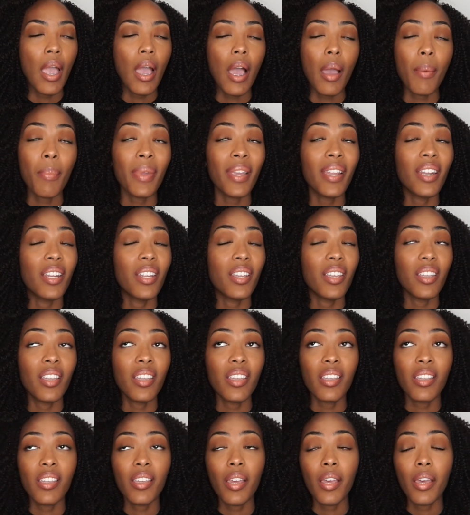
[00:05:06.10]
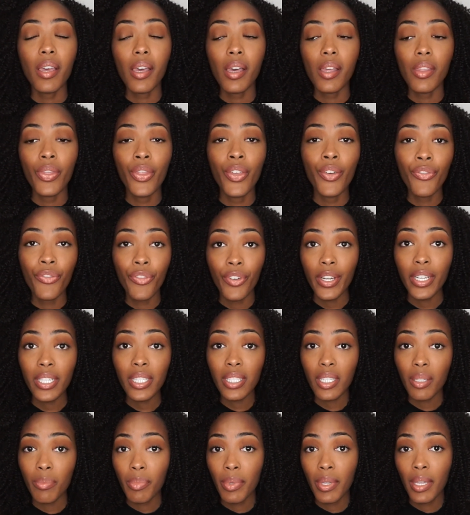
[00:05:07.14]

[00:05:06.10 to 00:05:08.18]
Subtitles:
I mean, the frizz could